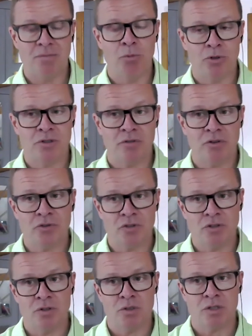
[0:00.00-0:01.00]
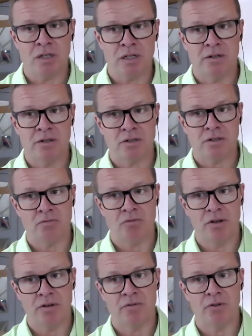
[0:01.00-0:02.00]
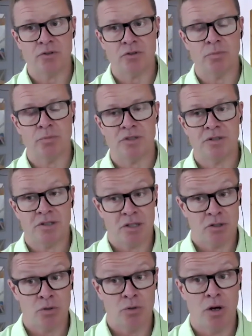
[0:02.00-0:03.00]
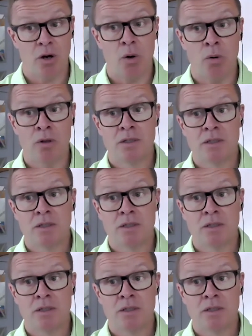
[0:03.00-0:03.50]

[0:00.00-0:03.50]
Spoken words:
more difficult to do as a leader to run a virtual business, as you know.